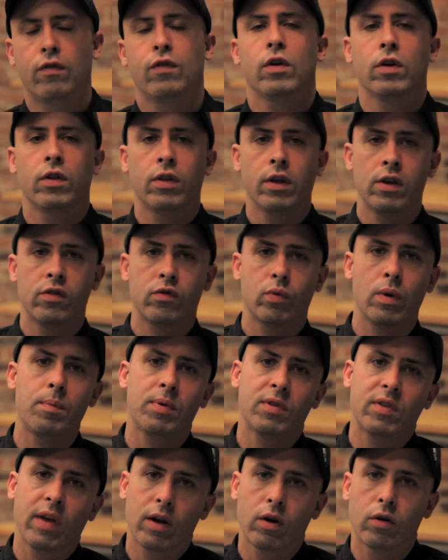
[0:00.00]
For the sweet
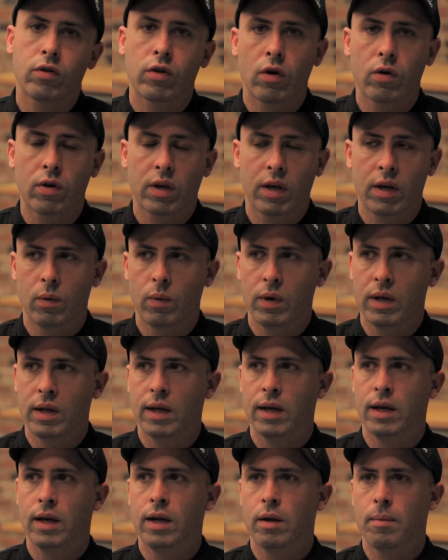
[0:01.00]
potato gnocchi, we
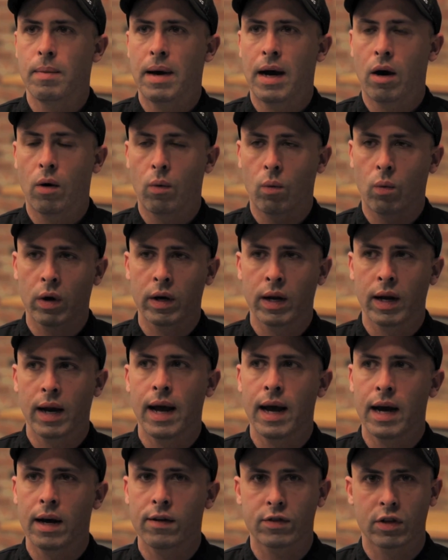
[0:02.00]
did about one and a
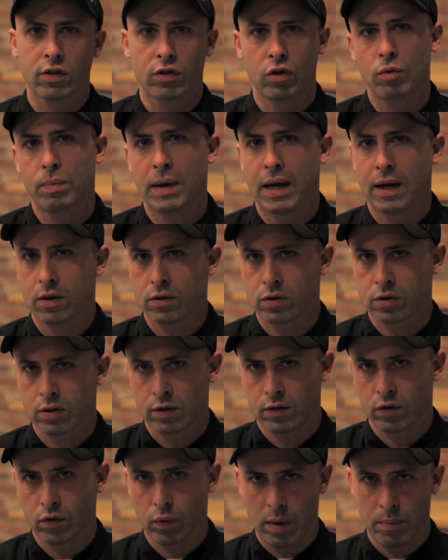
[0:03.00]
half to two pounds
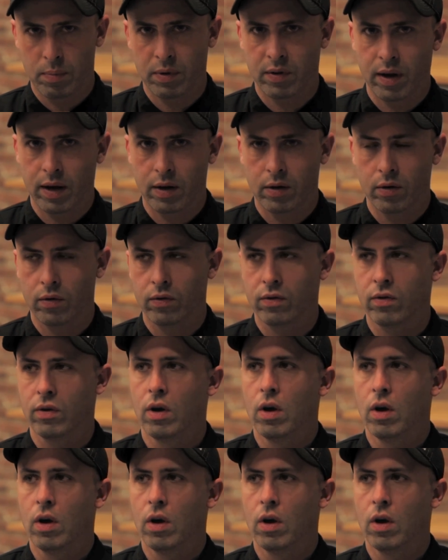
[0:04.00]
of sweet potatoes.